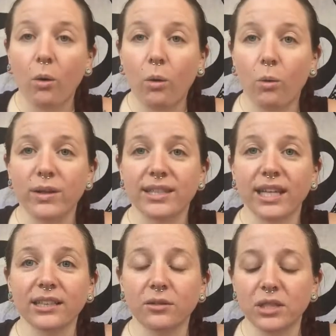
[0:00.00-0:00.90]
Ooh, it's
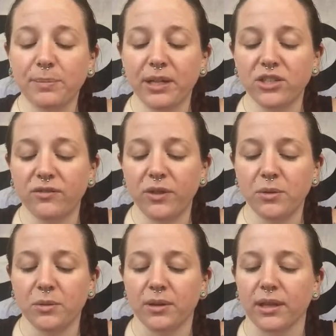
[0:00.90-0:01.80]
like a little sponge
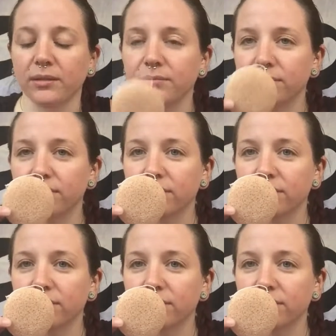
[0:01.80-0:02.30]
infused with it.